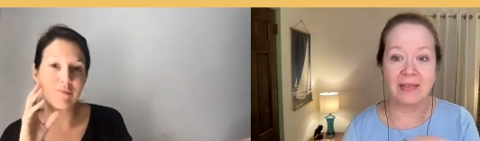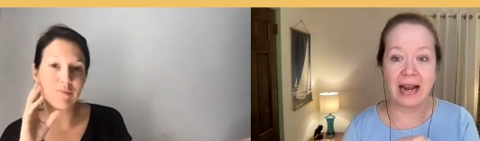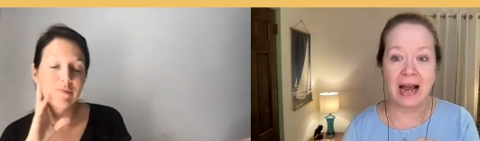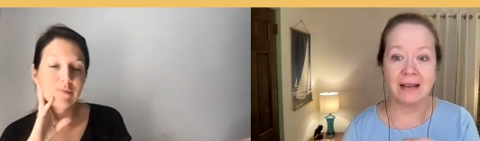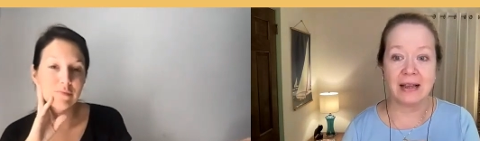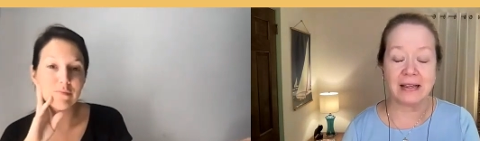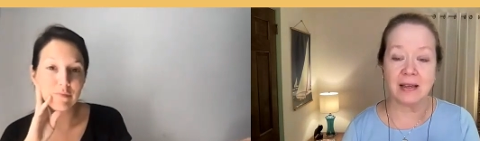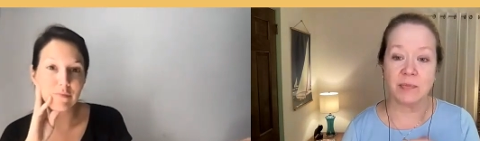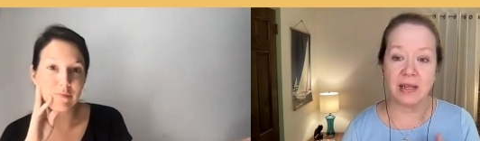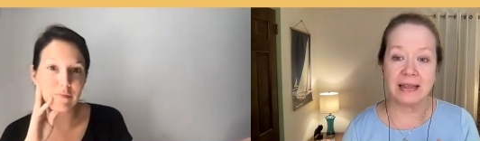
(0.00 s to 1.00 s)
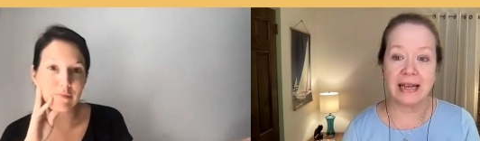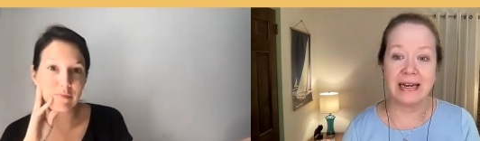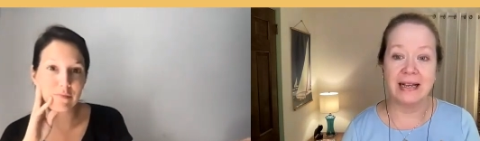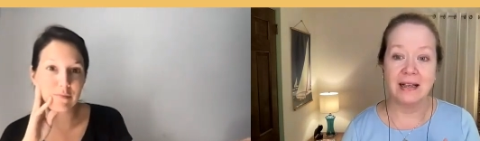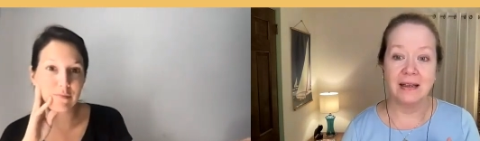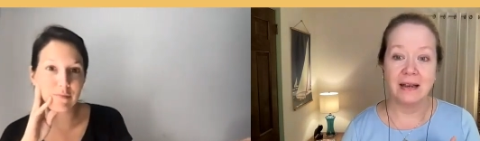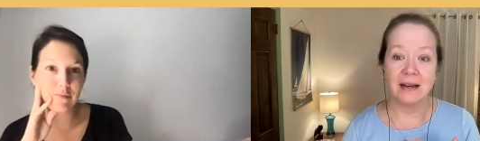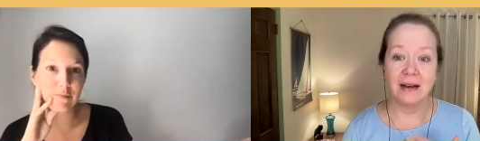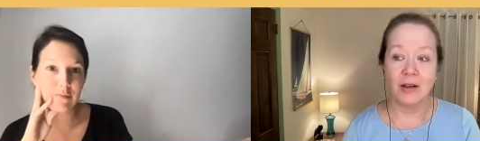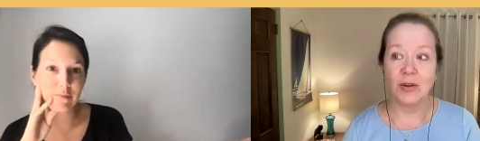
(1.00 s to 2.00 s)
Speaker 1: and, and they highlight something, then
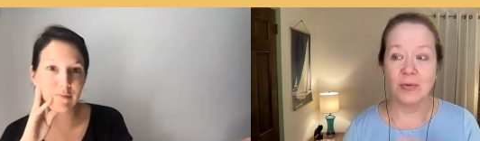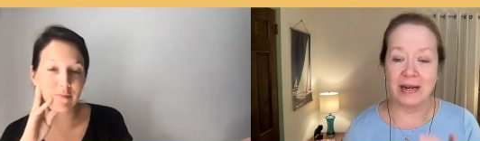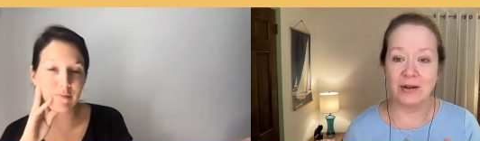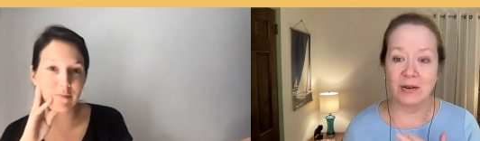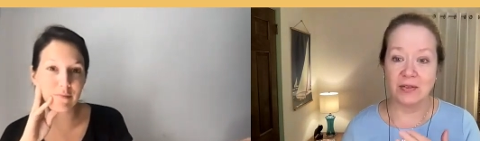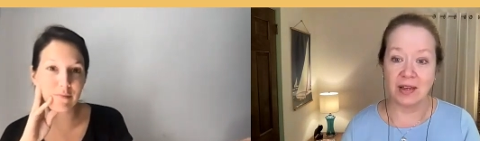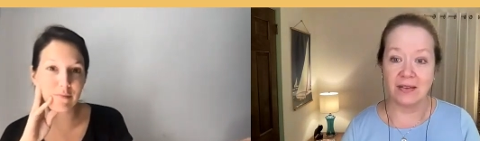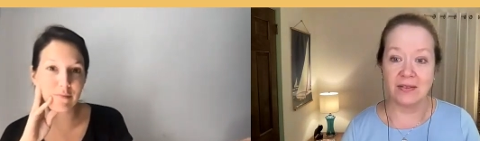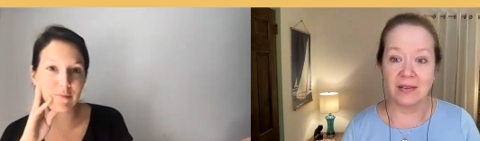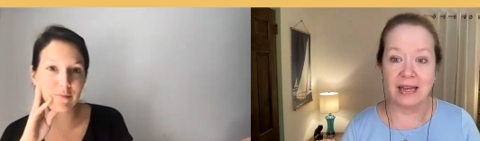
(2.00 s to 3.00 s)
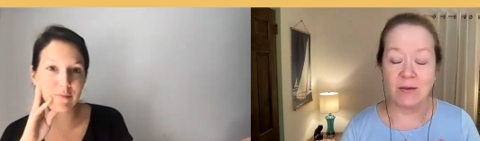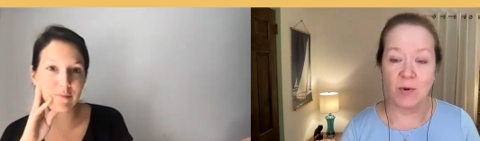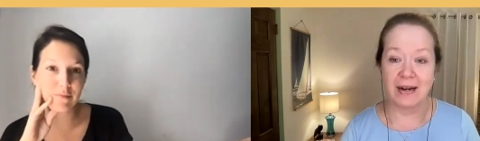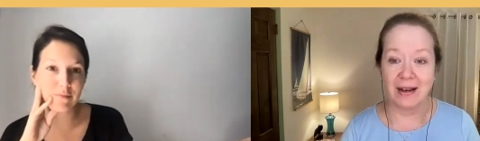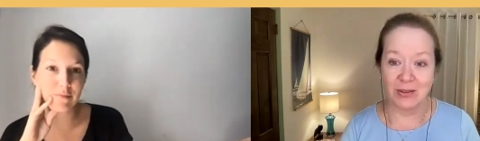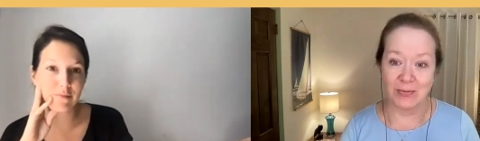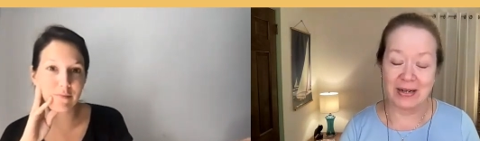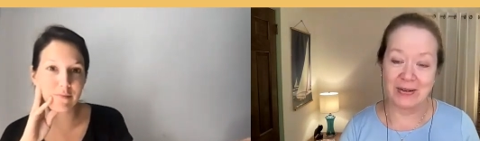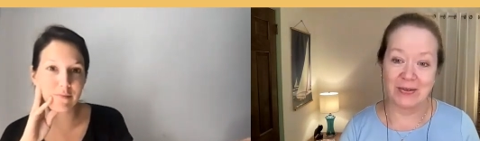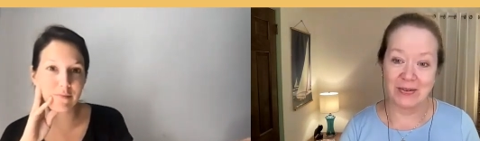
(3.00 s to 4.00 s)
other readers can see what other
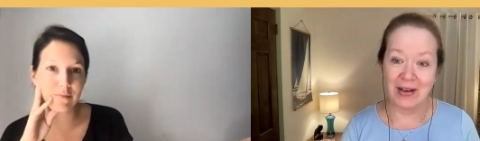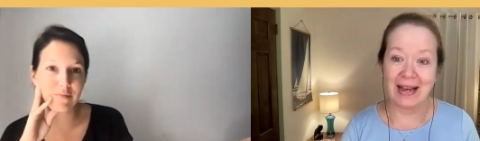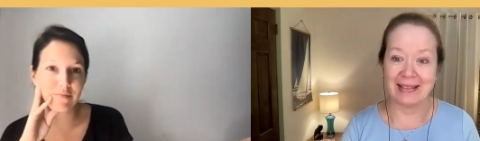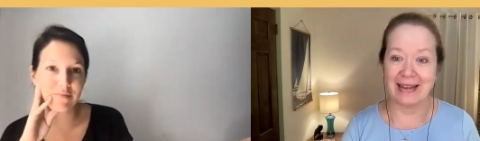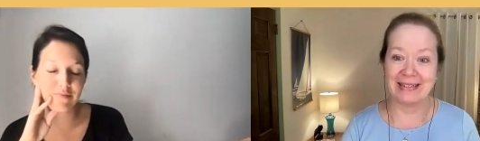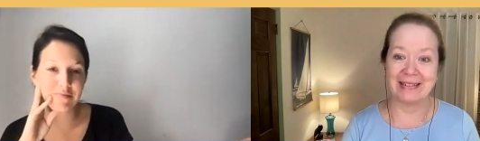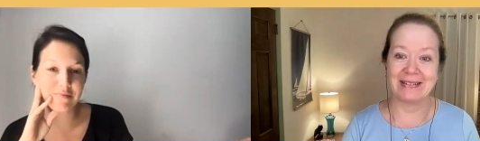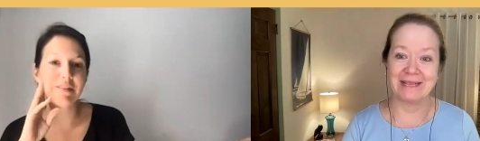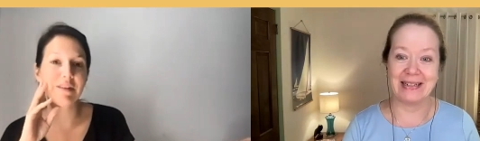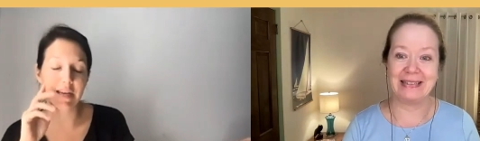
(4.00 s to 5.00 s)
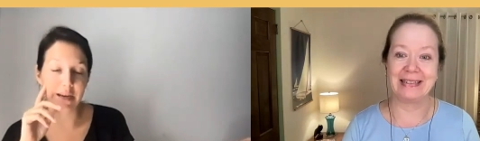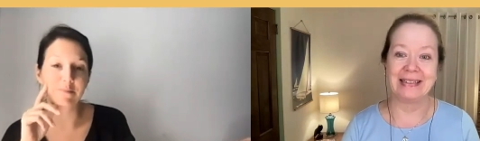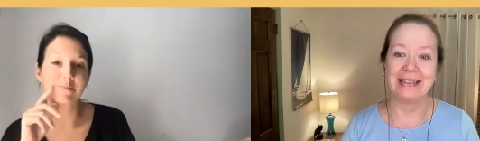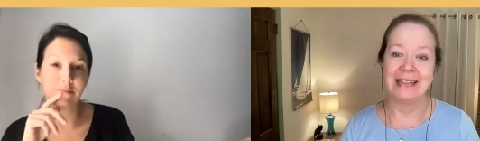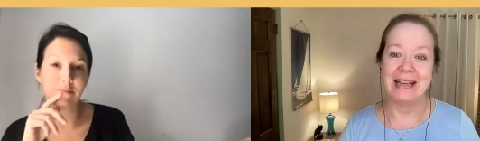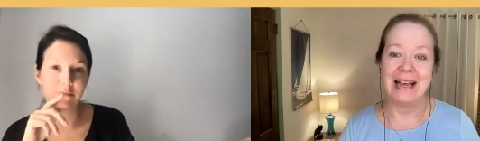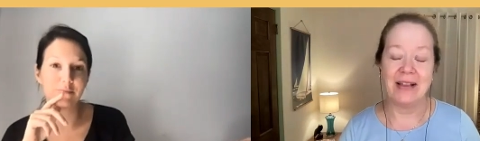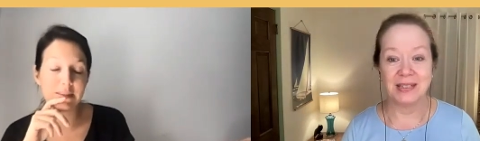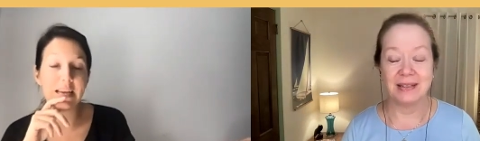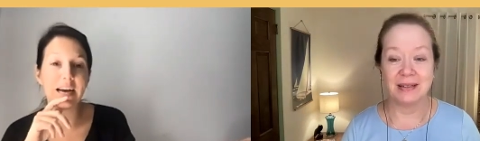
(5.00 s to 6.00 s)
readers have highlighted, right?
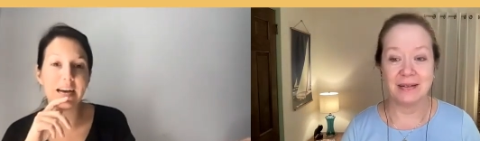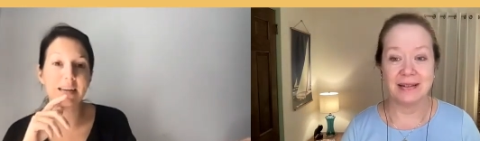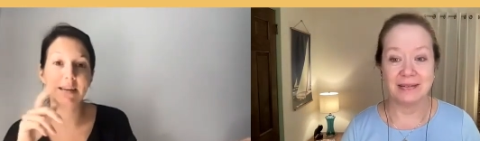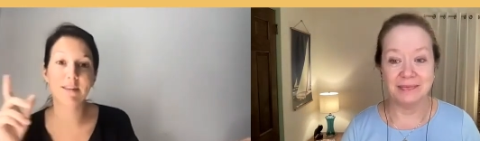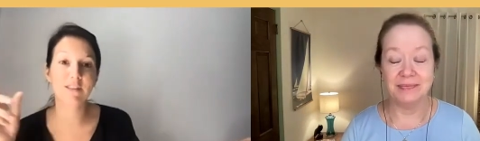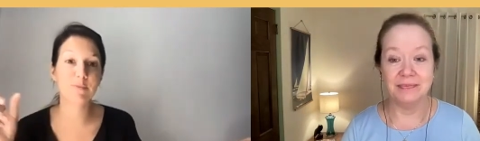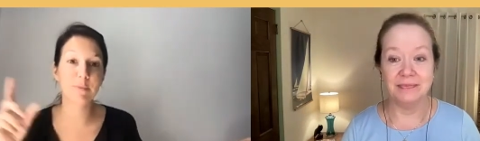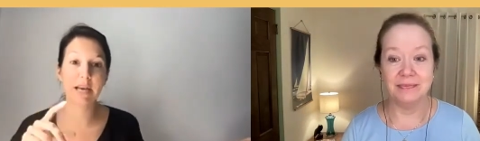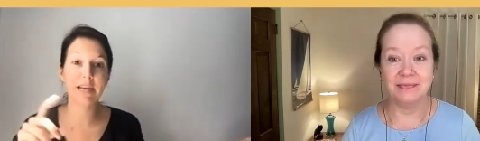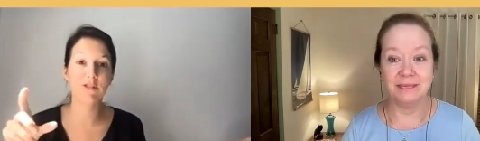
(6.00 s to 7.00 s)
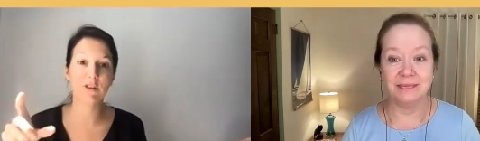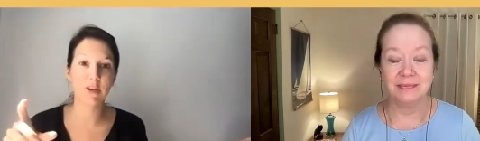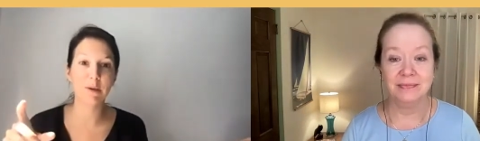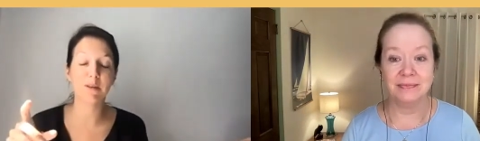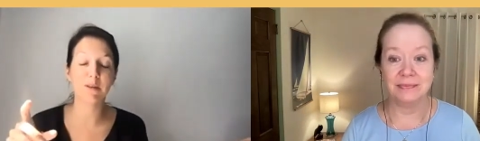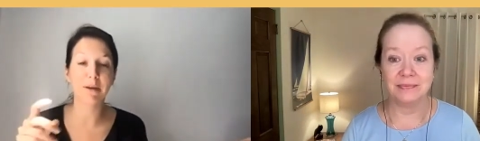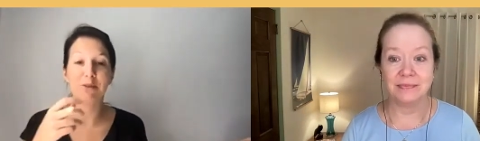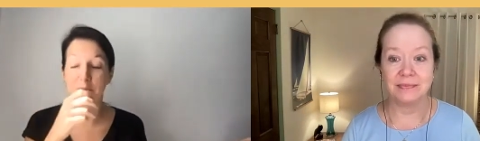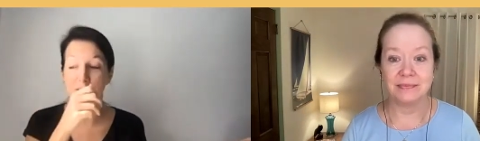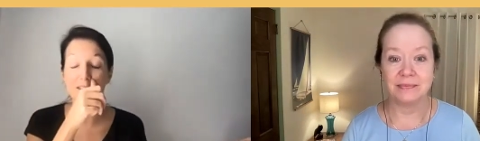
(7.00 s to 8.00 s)
Speaker 2: Yeah. So, and it displays on your Amazon
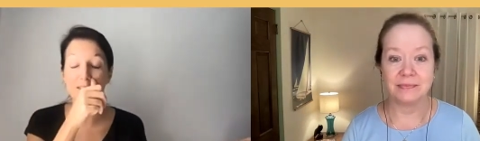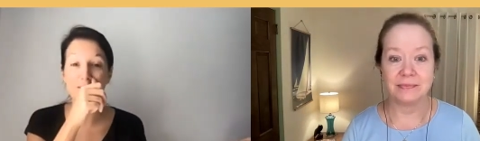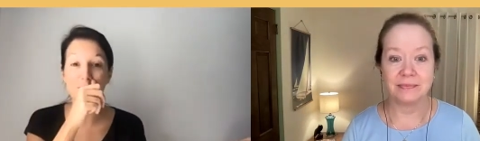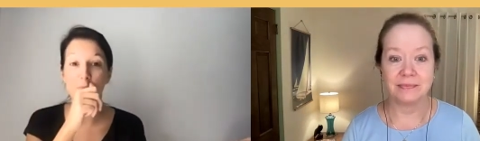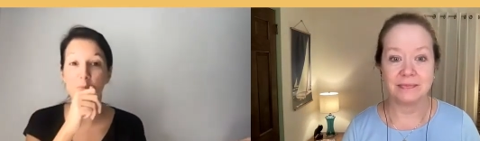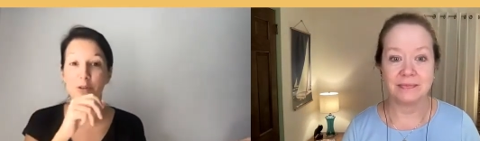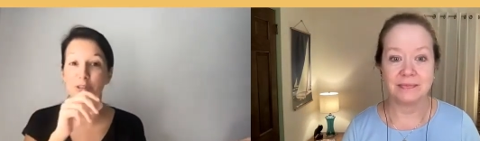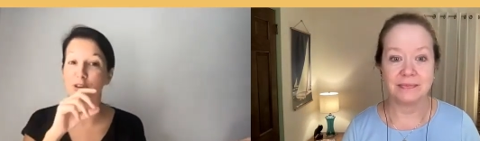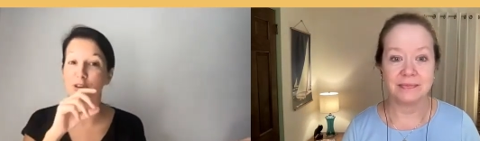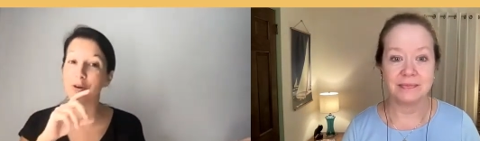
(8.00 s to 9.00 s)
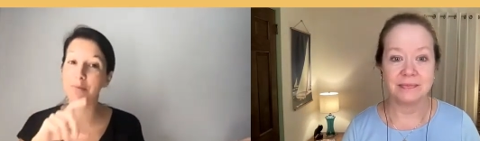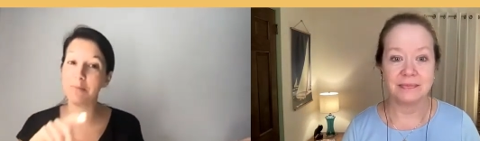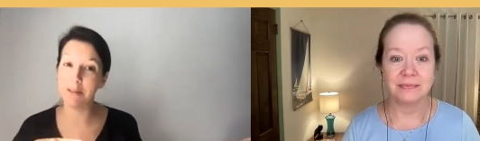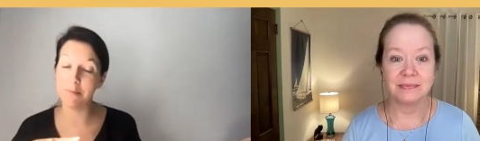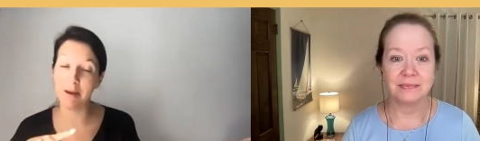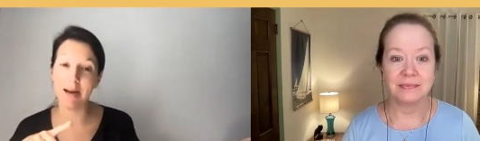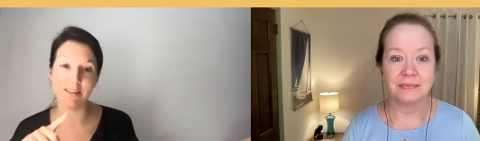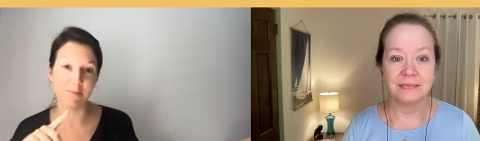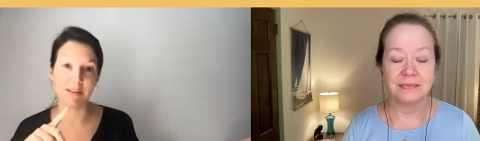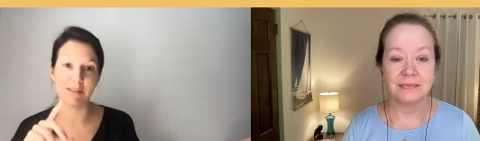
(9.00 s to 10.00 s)
page, which has, which has hurt me in the
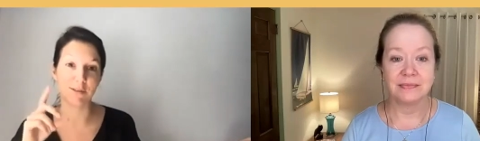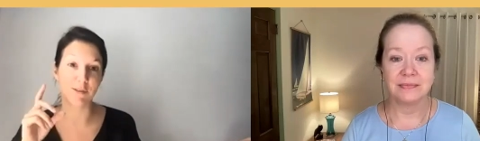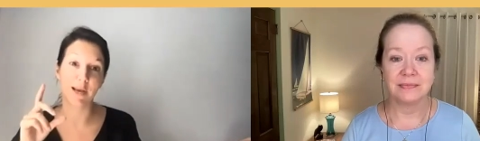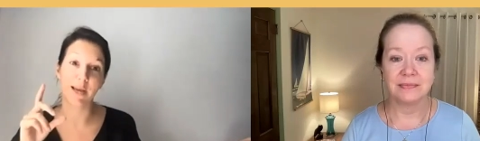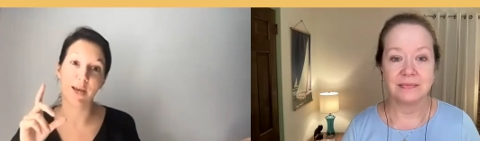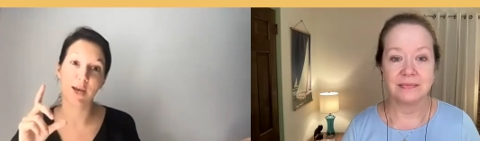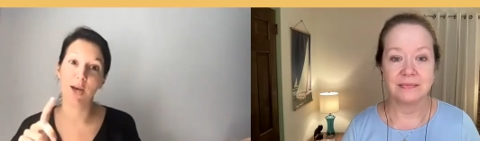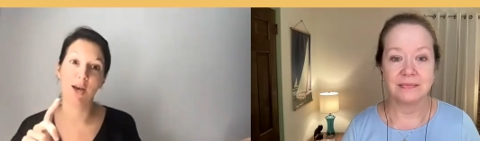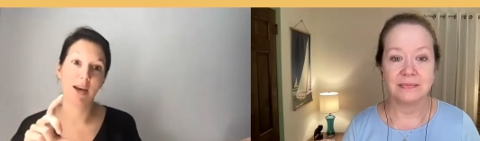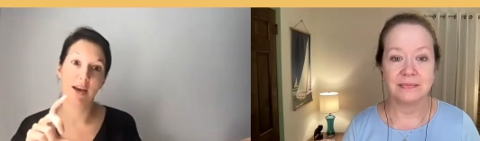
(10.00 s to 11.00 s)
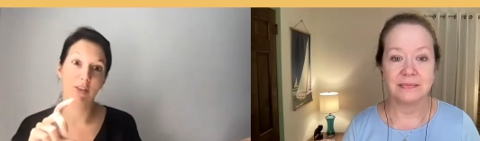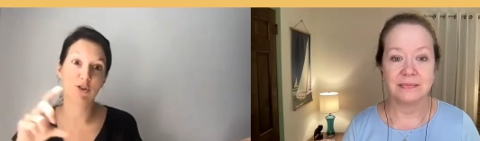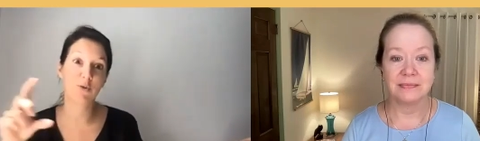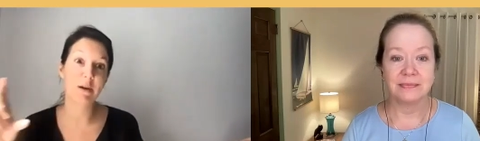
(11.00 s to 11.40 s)
past because it's like the